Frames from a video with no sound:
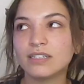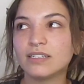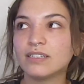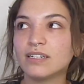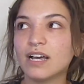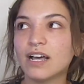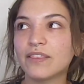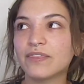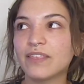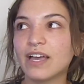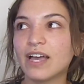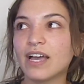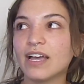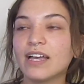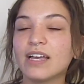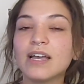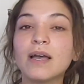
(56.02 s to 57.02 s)
Not
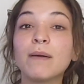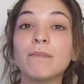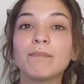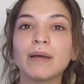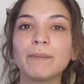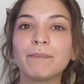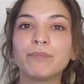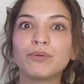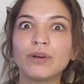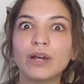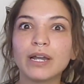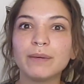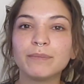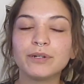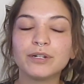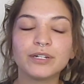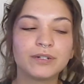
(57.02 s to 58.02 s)
that. My
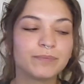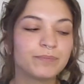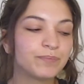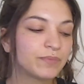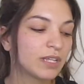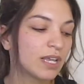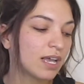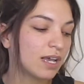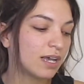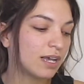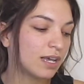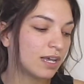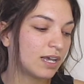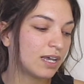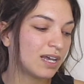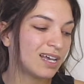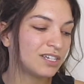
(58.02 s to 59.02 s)
primer.
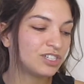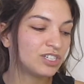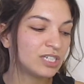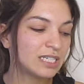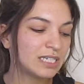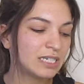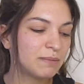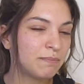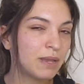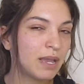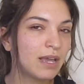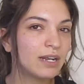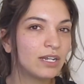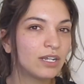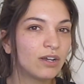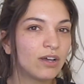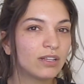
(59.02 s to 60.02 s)
Just
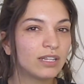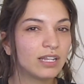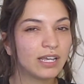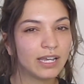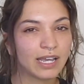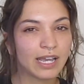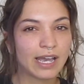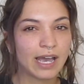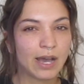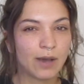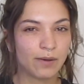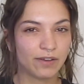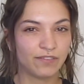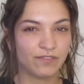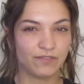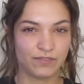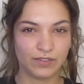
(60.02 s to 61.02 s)
depending on like how
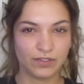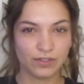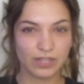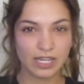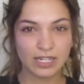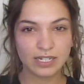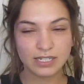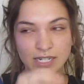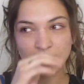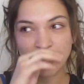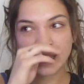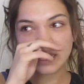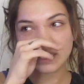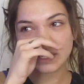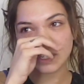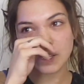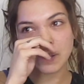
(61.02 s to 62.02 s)
I feel that
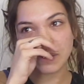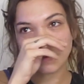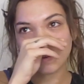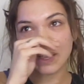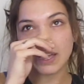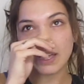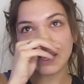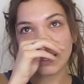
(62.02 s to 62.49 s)
day. So,